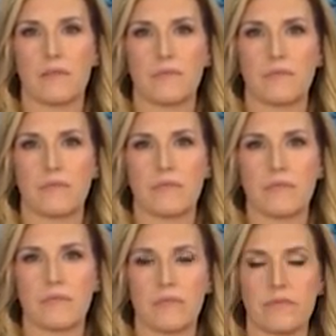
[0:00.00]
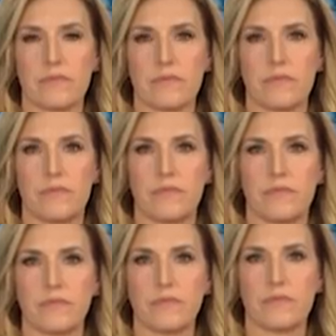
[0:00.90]

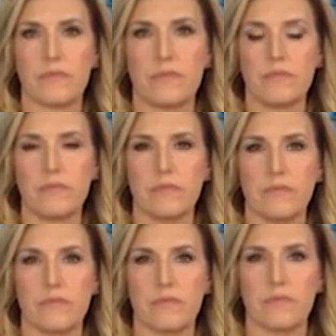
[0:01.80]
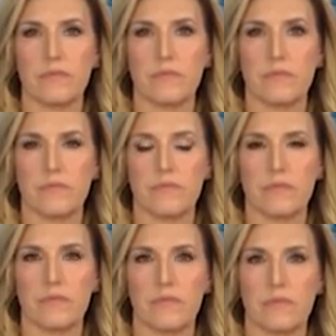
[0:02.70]

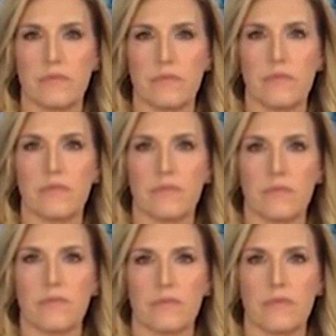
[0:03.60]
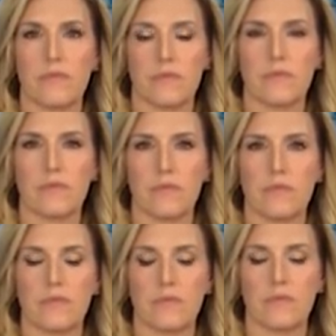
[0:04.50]

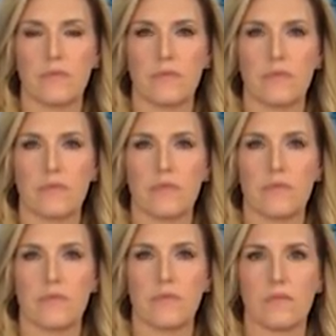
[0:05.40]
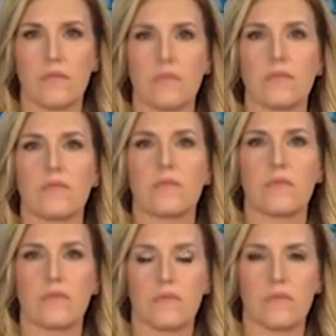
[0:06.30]

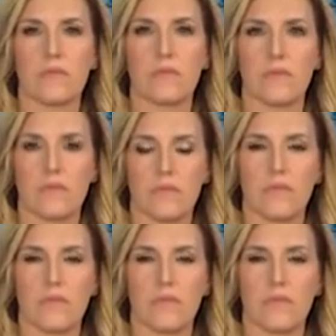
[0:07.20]
[no speech]